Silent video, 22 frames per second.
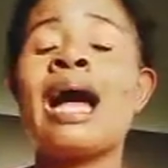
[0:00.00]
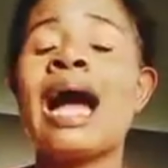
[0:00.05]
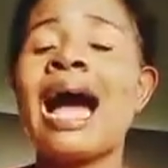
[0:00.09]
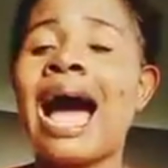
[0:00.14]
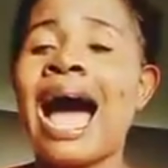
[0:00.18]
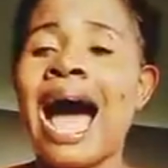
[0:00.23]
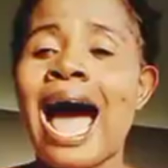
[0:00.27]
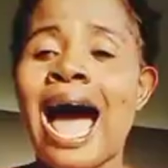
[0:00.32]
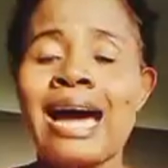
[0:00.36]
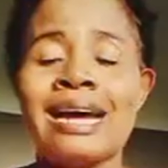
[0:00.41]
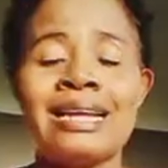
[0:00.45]

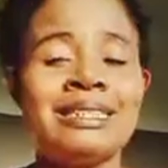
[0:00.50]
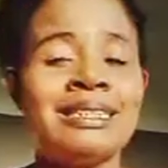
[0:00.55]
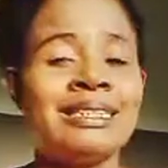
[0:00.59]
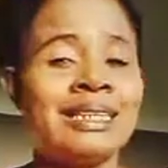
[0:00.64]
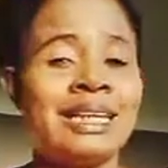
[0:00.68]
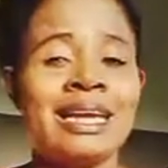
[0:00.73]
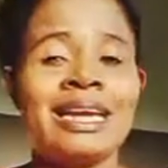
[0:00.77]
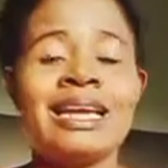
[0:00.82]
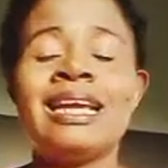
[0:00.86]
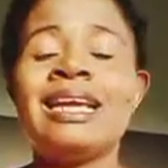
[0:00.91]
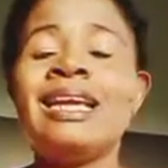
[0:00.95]

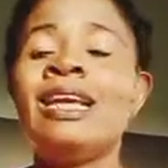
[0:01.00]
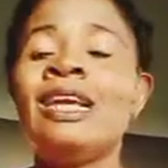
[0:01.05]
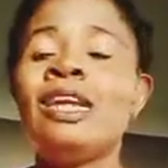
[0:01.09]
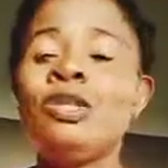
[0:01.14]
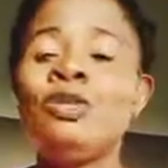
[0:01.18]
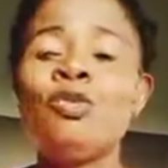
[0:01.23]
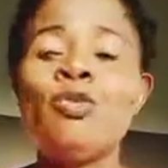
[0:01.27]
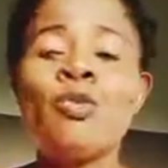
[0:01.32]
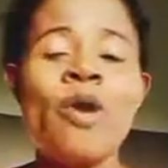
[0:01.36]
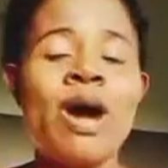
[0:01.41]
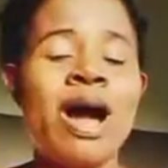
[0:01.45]
and
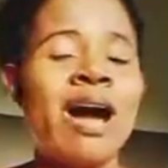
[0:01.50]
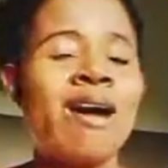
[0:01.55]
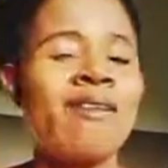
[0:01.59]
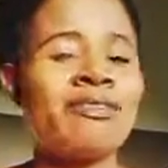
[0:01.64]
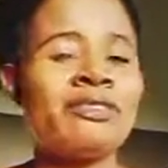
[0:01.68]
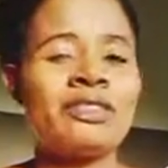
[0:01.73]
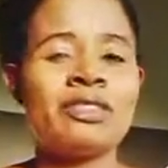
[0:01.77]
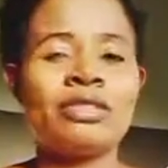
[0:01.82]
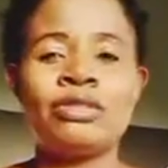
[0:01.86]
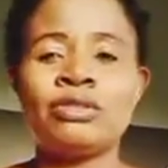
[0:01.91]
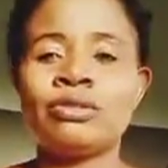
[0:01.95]
you
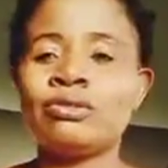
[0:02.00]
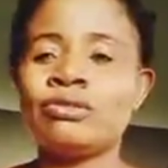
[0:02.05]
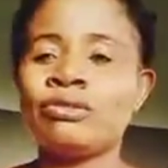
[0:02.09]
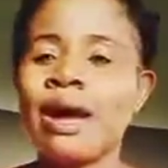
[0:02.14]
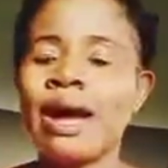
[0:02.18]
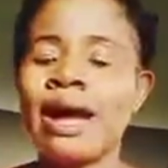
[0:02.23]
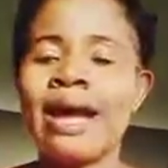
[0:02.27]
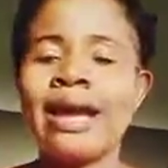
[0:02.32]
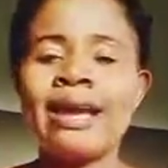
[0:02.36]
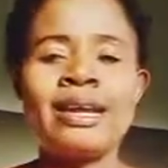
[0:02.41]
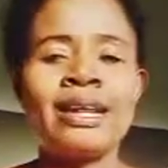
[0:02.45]
have
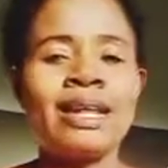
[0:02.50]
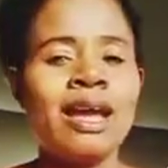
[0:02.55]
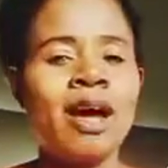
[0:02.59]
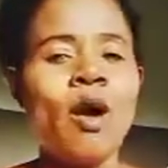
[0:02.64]
tried